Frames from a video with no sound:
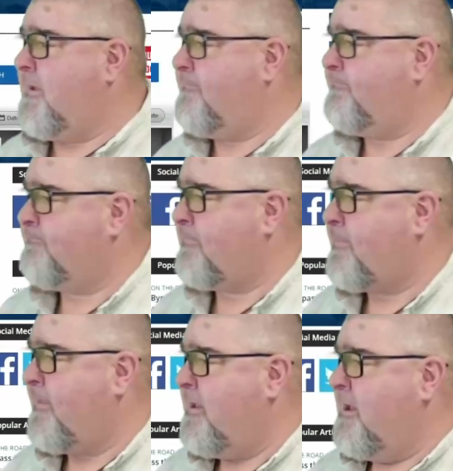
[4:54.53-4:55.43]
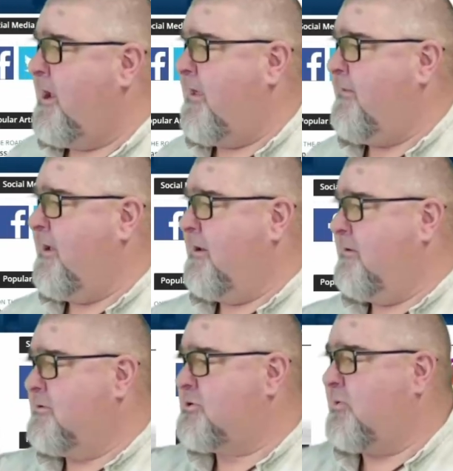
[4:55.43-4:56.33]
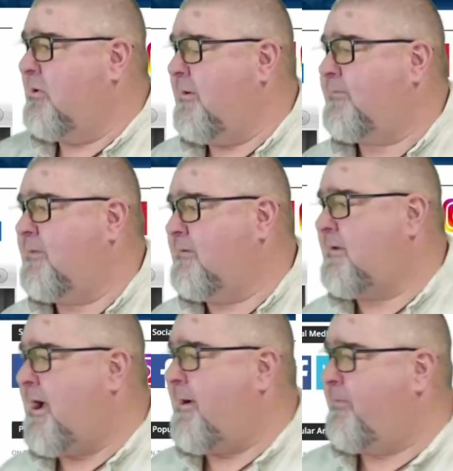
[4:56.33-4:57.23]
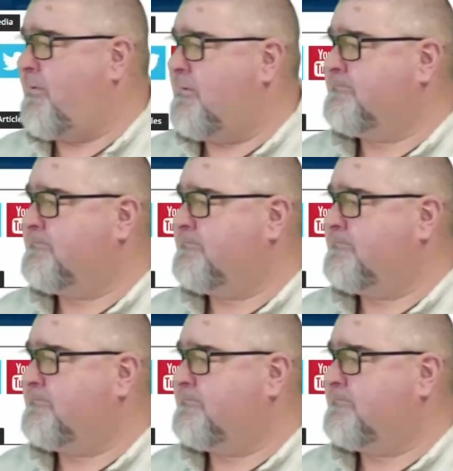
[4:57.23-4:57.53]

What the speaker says: Yep. And then scroll up to the top